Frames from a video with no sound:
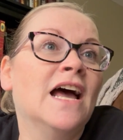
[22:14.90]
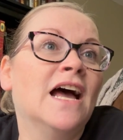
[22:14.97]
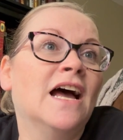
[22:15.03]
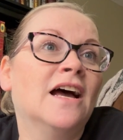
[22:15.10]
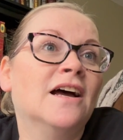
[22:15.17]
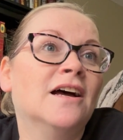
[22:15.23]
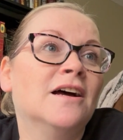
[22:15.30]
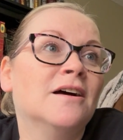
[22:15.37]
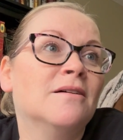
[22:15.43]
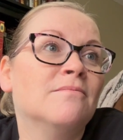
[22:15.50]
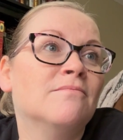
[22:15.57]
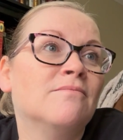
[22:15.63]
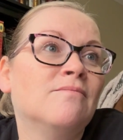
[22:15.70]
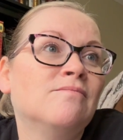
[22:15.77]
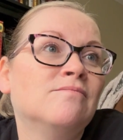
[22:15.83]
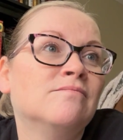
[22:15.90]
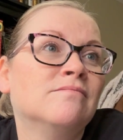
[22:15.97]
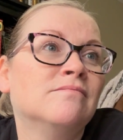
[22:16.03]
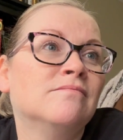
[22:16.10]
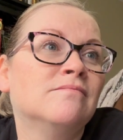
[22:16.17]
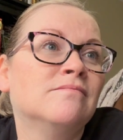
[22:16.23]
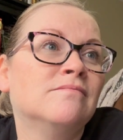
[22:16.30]
I've
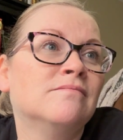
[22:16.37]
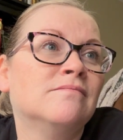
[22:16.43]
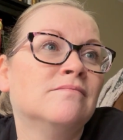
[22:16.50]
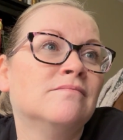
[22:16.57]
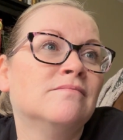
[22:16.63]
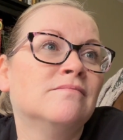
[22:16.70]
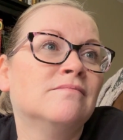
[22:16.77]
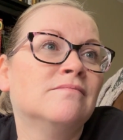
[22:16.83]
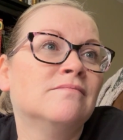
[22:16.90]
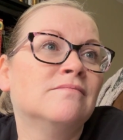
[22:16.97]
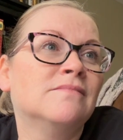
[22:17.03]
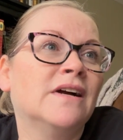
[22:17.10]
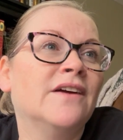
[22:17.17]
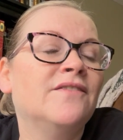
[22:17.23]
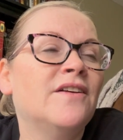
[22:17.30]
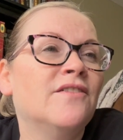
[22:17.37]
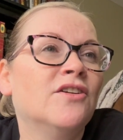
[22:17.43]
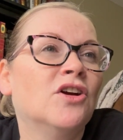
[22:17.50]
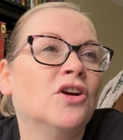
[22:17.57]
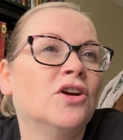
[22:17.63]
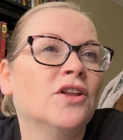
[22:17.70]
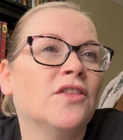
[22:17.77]
never
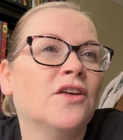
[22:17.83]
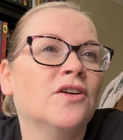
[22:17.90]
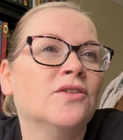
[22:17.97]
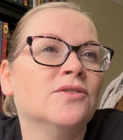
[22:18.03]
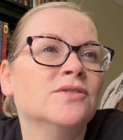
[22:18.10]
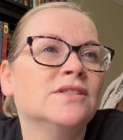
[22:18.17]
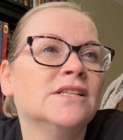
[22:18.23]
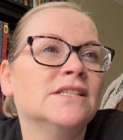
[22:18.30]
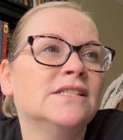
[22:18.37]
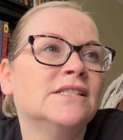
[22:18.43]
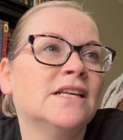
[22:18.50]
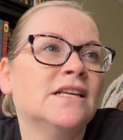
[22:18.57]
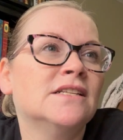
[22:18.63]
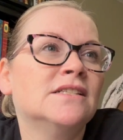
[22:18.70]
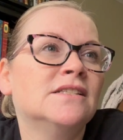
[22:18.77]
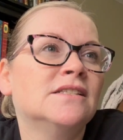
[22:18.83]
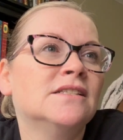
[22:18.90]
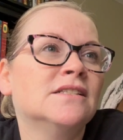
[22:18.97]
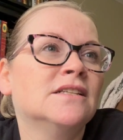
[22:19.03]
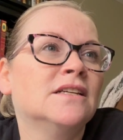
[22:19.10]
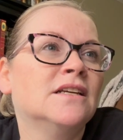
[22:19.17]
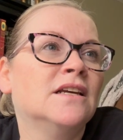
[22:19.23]
heard of those. It says
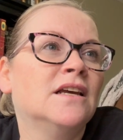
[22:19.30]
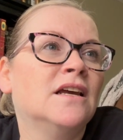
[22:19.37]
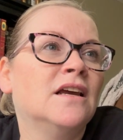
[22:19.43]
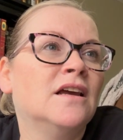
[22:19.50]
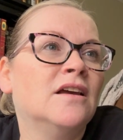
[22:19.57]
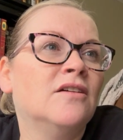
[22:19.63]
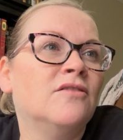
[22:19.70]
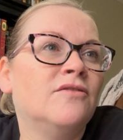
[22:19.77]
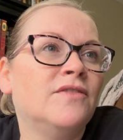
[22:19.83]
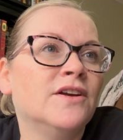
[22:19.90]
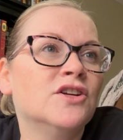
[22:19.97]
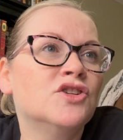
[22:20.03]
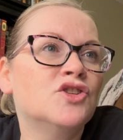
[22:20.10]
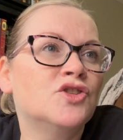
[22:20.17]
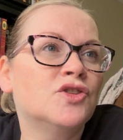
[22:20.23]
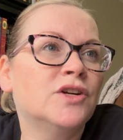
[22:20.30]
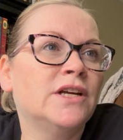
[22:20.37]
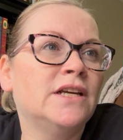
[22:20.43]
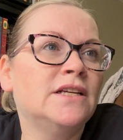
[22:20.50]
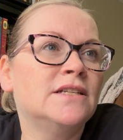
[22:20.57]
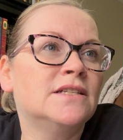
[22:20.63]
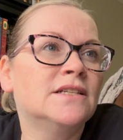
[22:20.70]
Fear
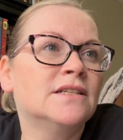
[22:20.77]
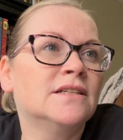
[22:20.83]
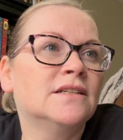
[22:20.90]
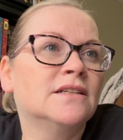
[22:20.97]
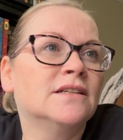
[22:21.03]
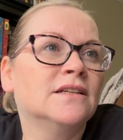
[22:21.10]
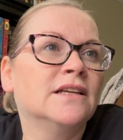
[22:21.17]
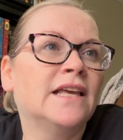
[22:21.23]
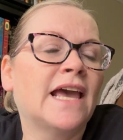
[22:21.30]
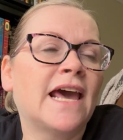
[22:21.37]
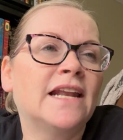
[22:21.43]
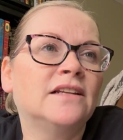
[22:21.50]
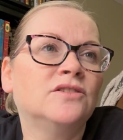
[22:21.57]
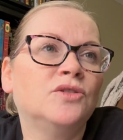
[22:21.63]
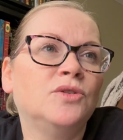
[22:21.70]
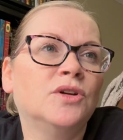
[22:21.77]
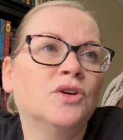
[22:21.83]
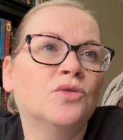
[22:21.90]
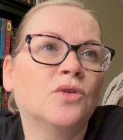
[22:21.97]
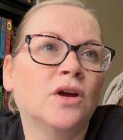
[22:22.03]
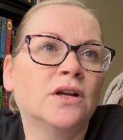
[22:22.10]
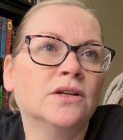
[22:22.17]
Street Cataluna
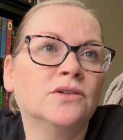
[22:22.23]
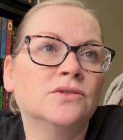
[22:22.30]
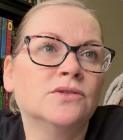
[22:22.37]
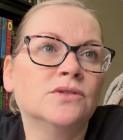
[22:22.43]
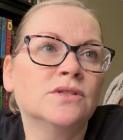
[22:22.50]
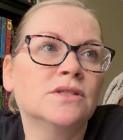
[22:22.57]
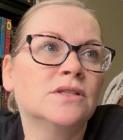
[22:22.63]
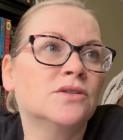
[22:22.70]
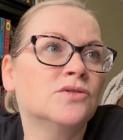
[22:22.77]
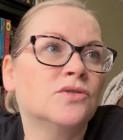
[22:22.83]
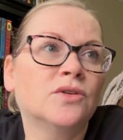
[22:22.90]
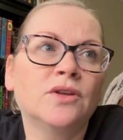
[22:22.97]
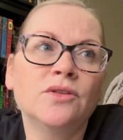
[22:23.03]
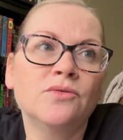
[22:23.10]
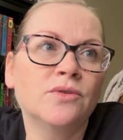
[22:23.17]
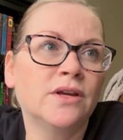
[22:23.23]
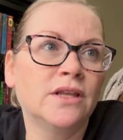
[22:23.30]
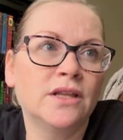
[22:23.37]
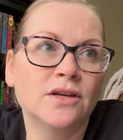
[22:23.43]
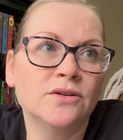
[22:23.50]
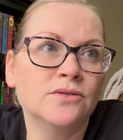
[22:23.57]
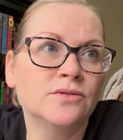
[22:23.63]
Chronicles. There's only 3 of
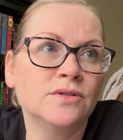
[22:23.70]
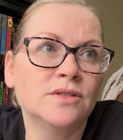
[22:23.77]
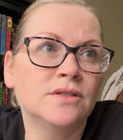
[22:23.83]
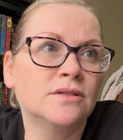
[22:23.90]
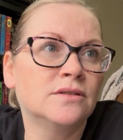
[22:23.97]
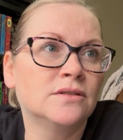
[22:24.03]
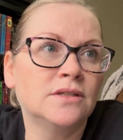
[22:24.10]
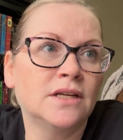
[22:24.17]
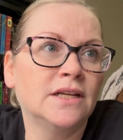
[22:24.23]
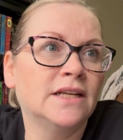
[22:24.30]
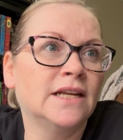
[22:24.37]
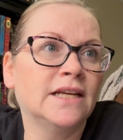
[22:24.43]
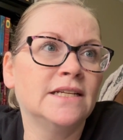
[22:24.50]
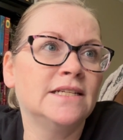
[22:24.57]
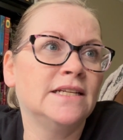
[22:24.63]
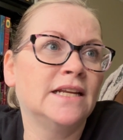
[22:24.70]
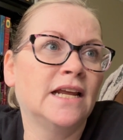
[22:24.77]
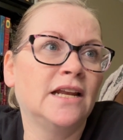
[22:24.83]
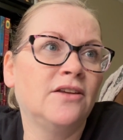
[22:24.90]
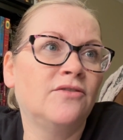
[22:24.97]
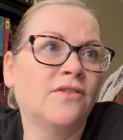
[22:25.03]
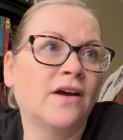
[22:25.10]
those done in
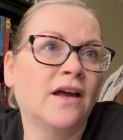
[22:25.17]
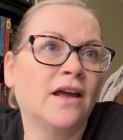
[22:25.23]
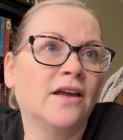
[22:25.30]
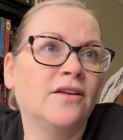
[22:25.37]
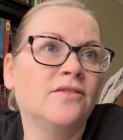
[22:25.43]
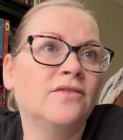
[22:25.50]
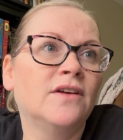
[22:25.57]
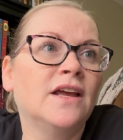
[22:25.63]
1995.